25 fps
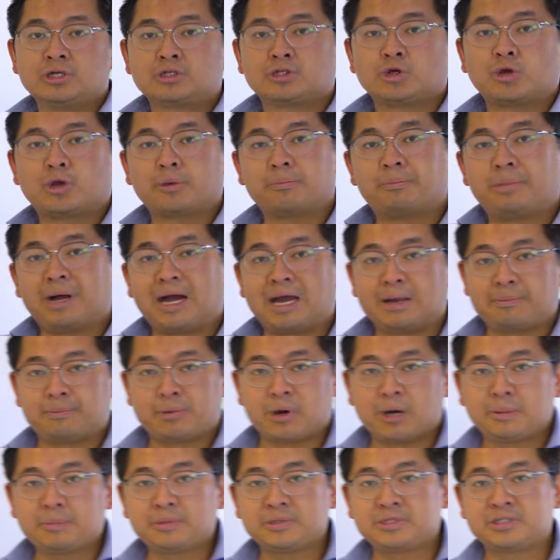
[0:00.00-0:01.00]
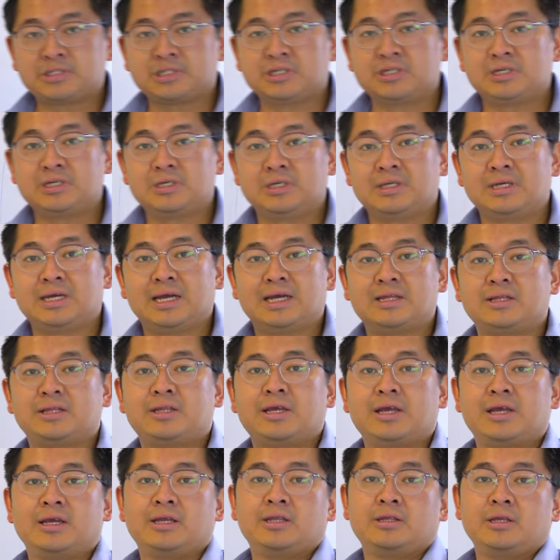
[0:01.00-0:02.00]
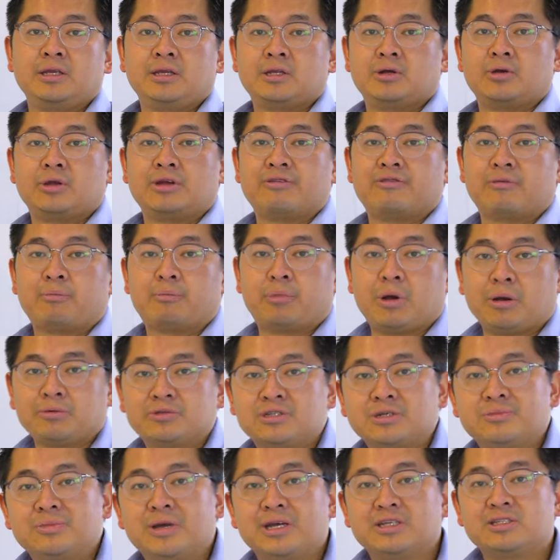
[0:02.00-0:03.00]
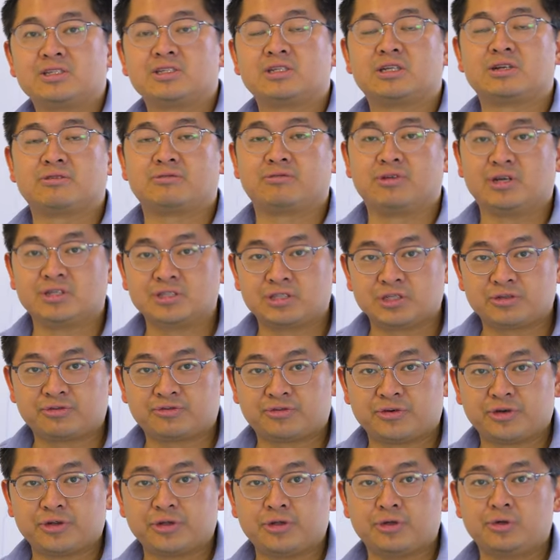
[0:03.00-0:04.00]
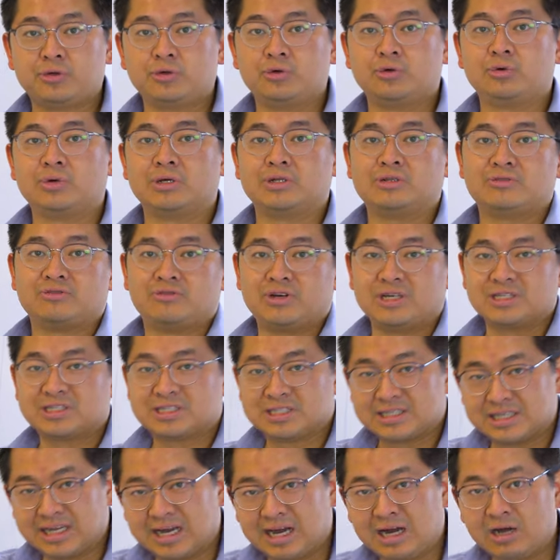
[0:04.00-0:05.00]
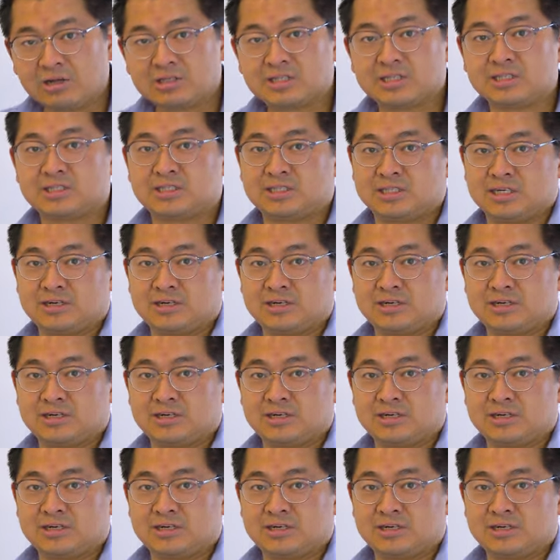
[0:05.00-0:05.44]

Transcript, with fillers: so you buy a property and then, you know, you have a property manager that runs it for you and rents it out, et